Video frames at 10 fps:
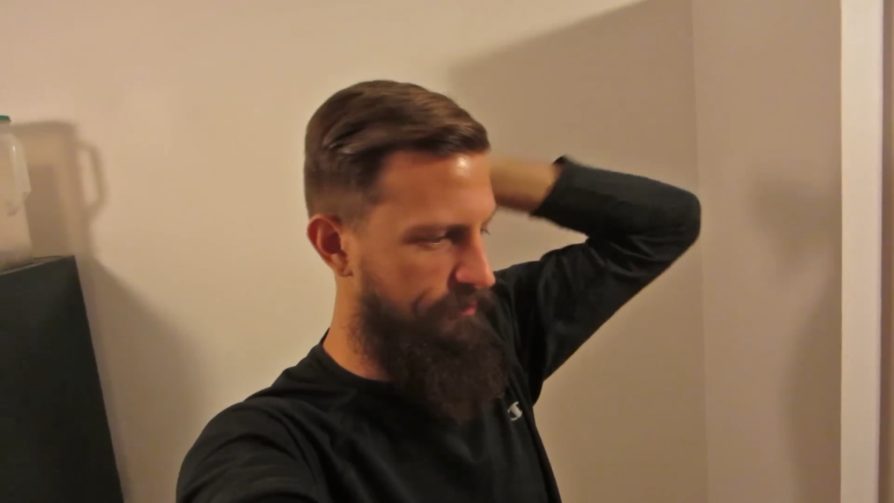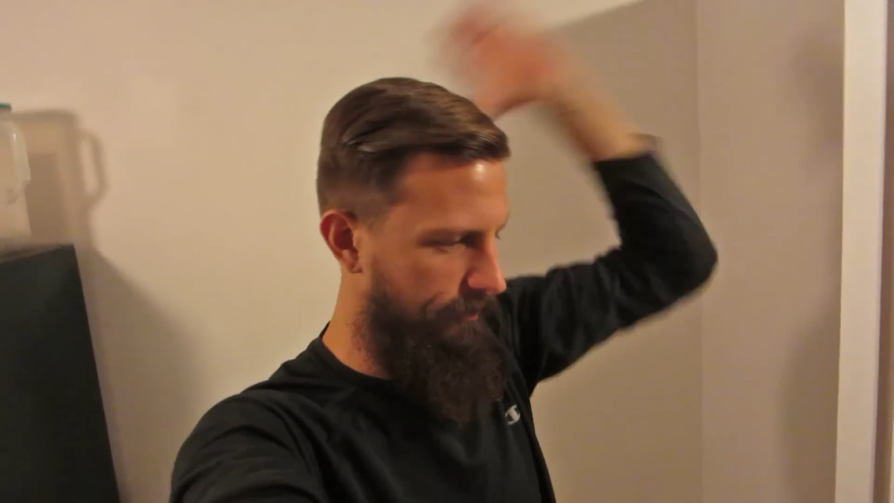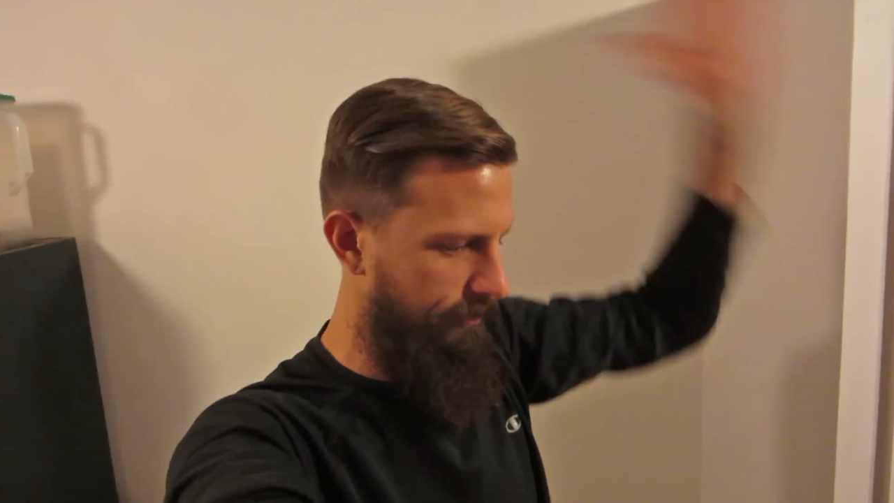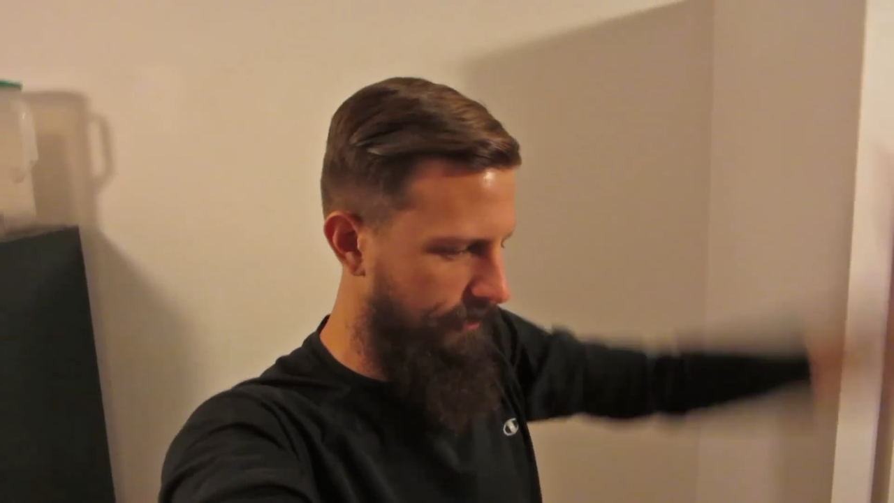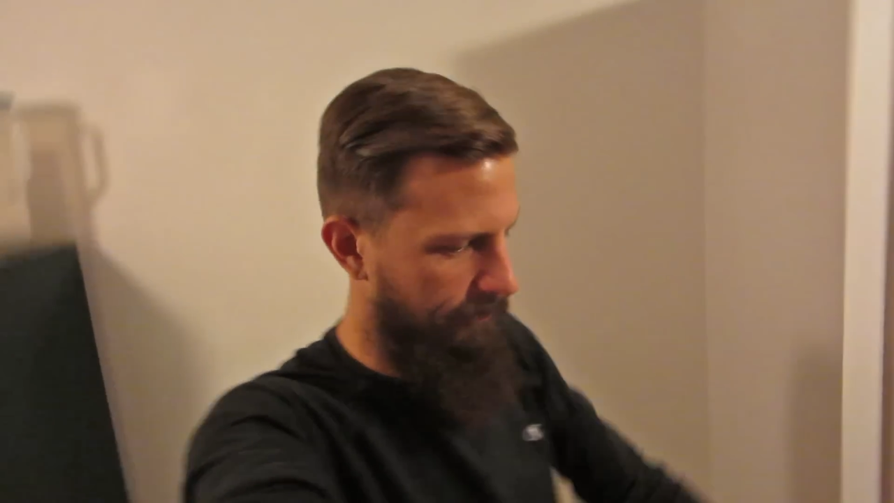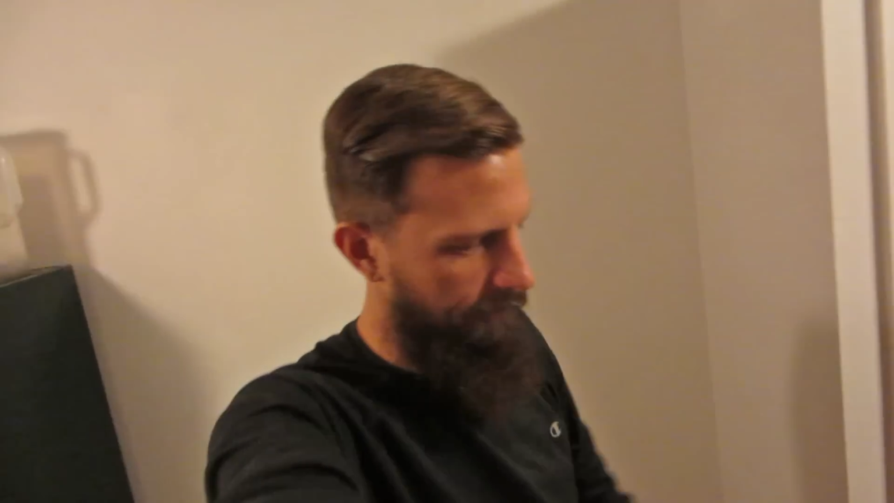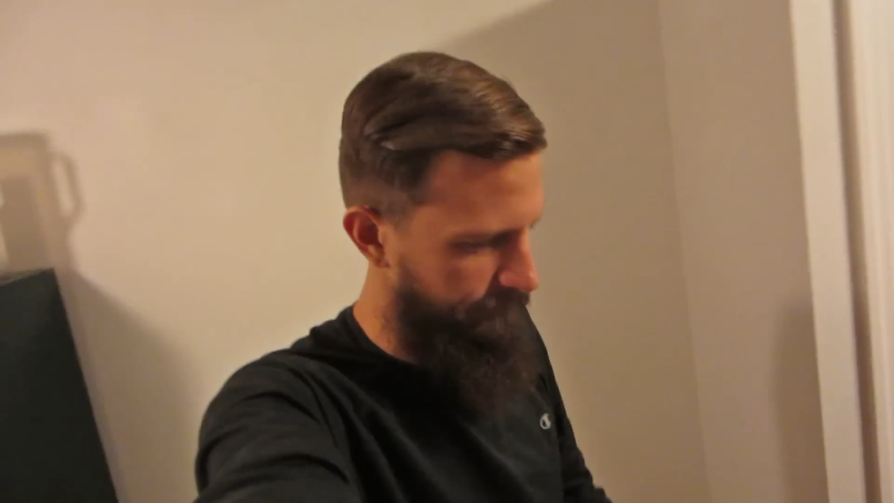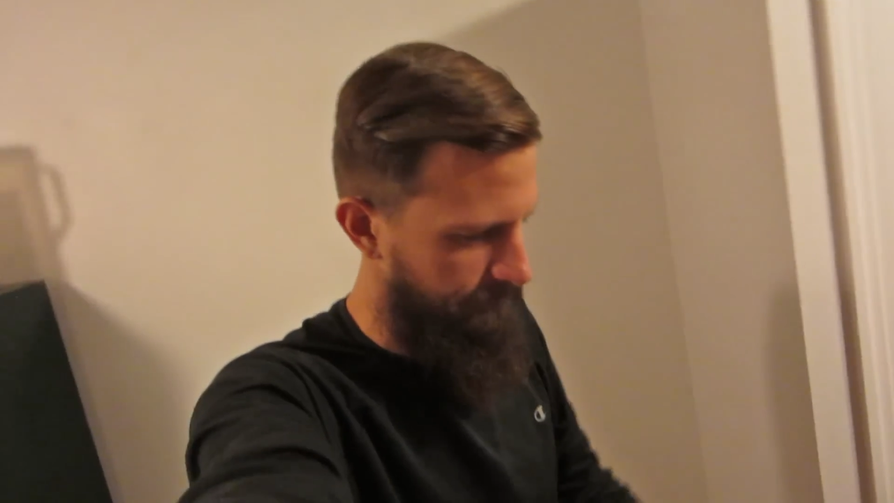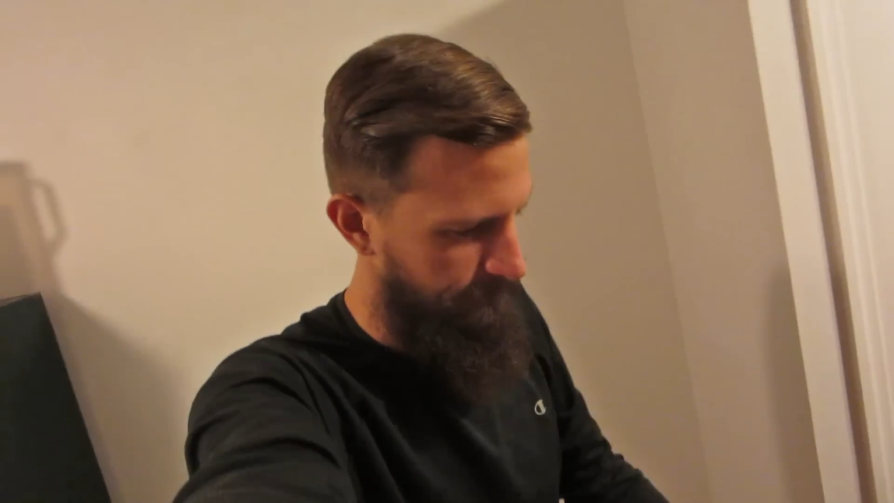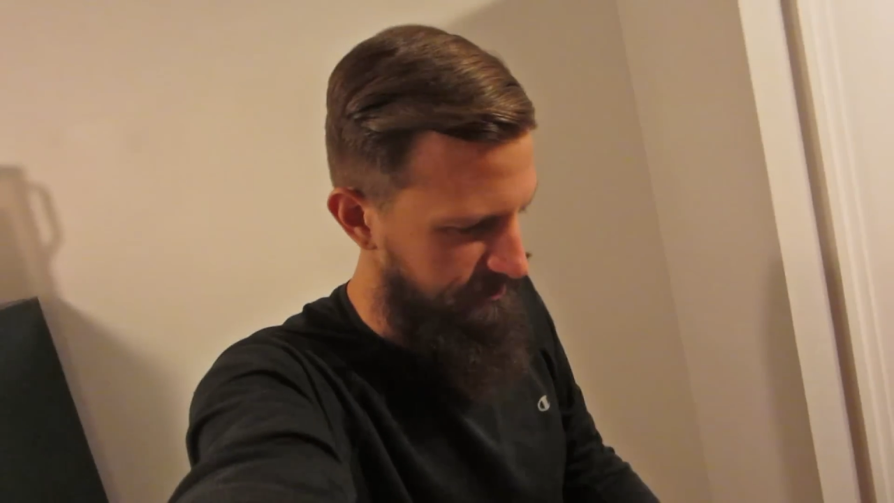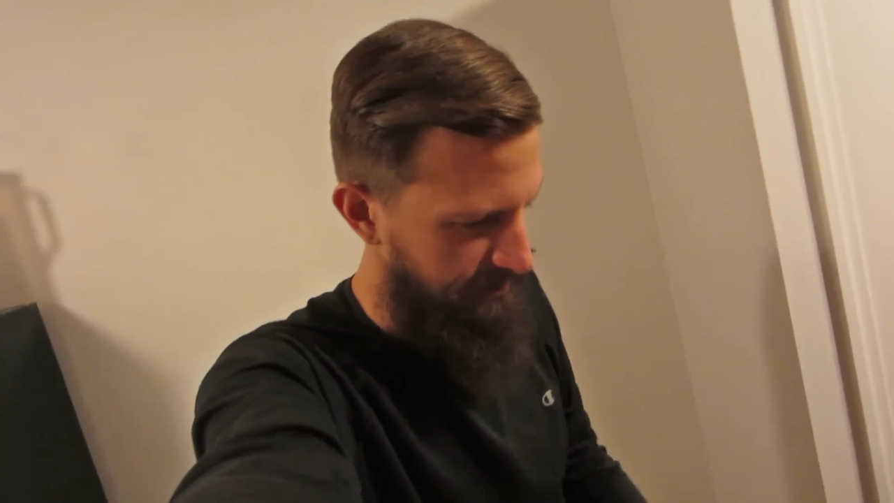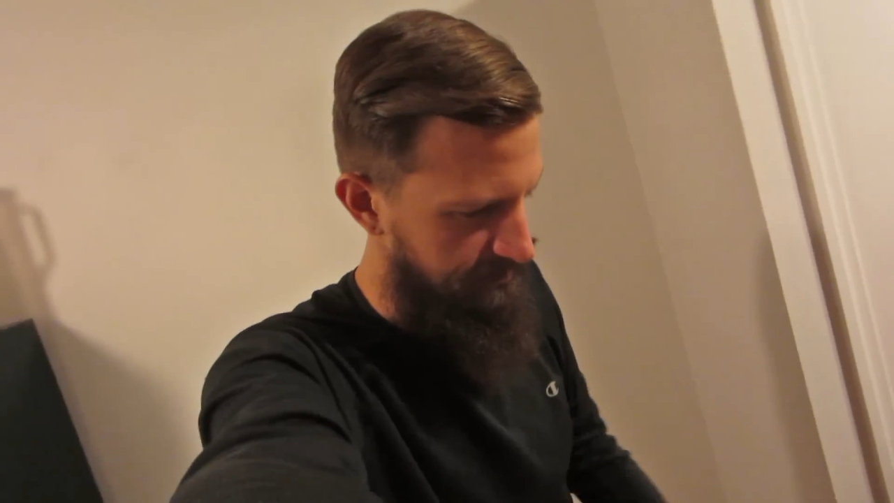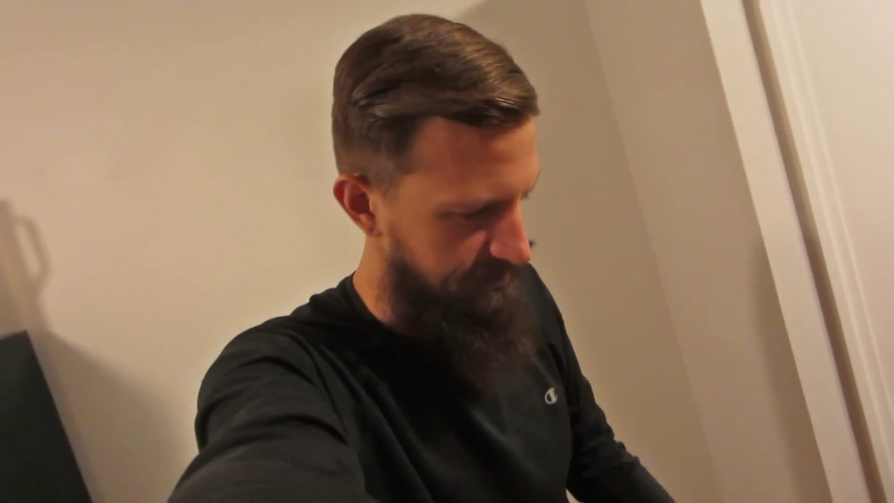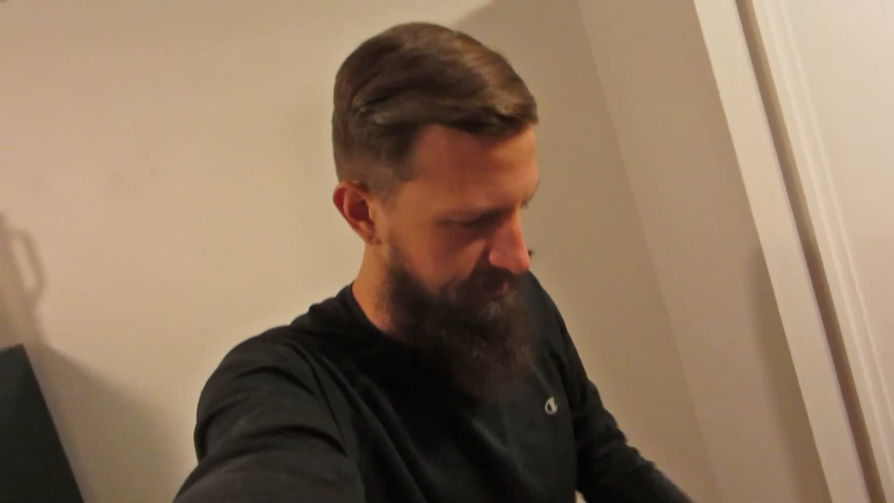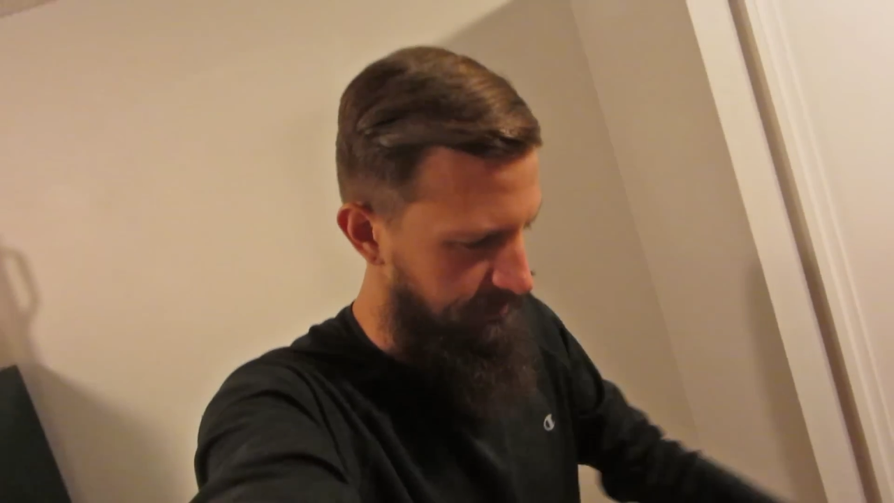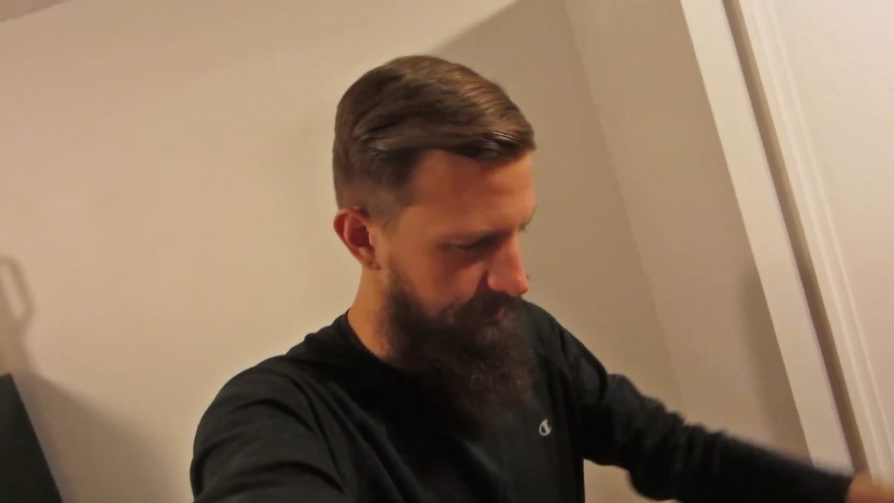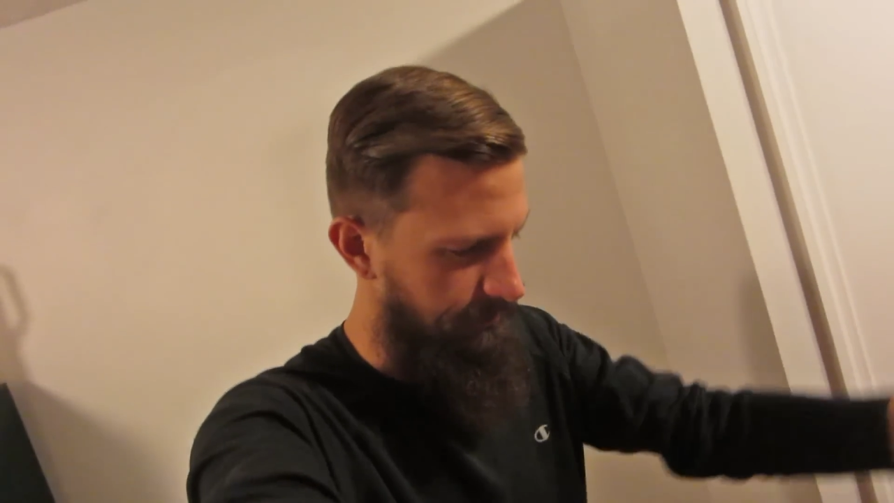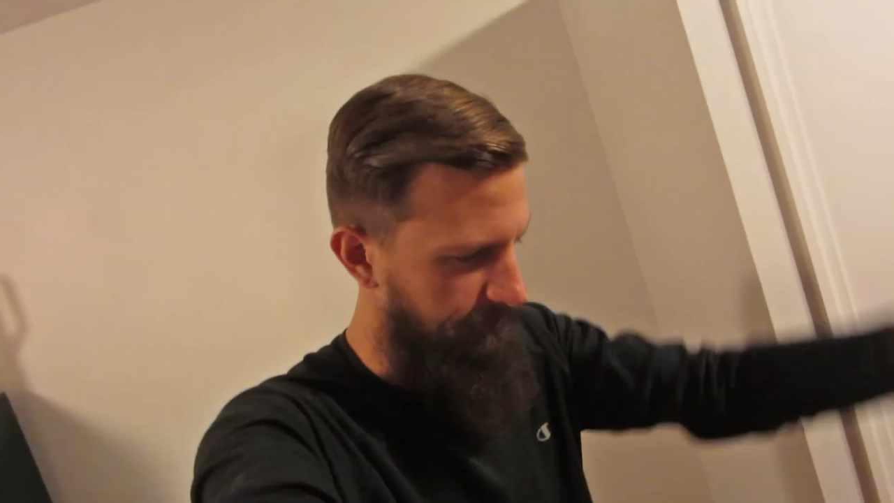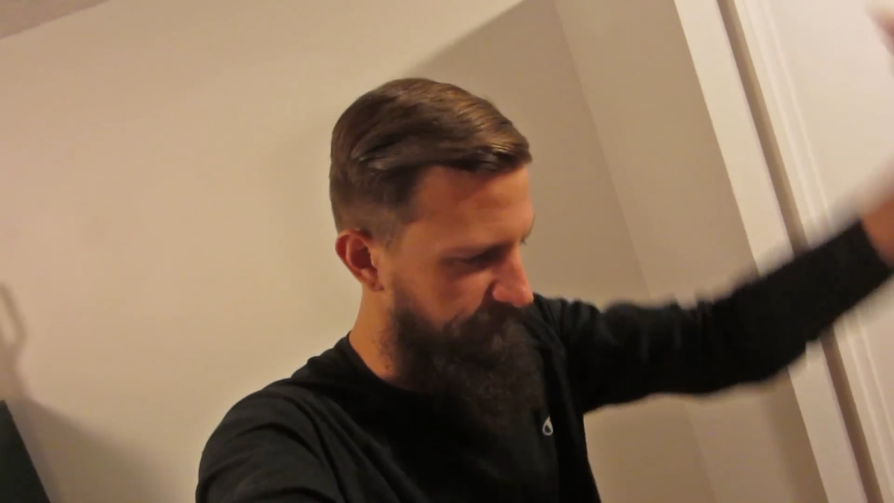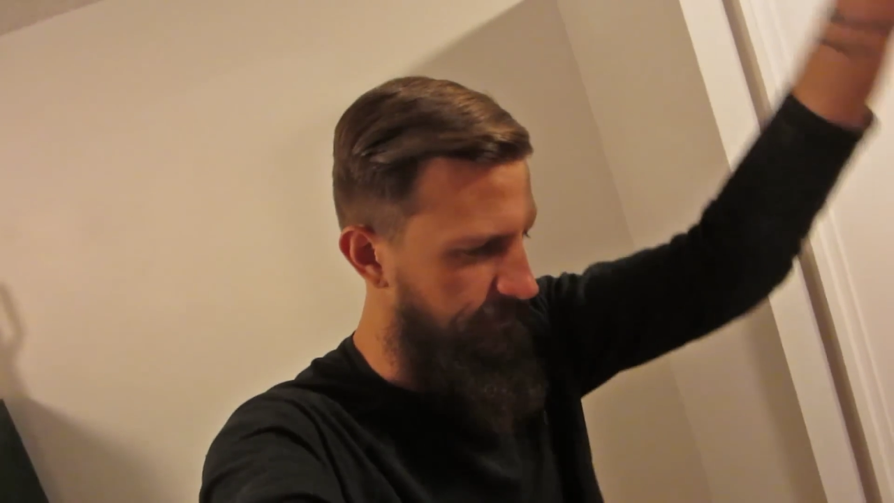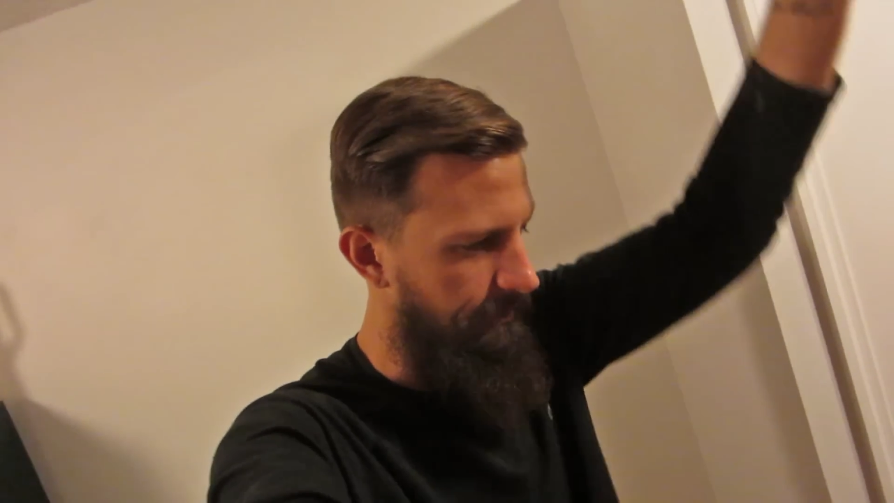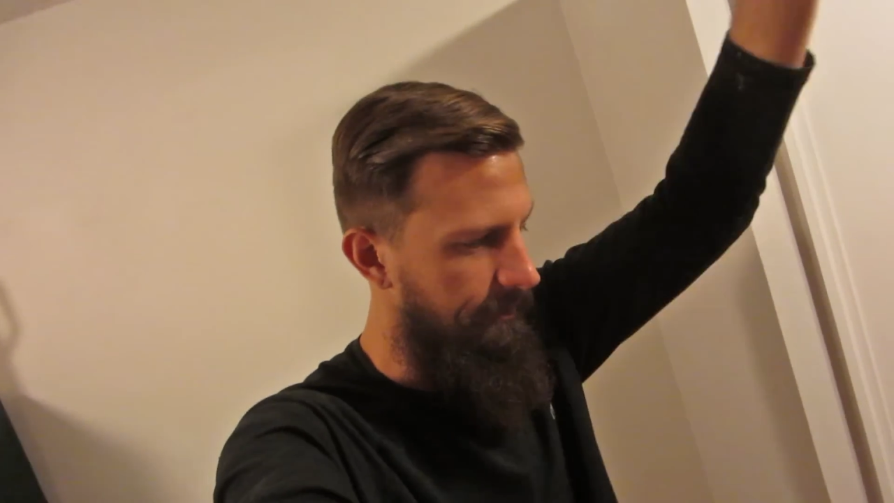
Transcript: where King Arthur was conceived.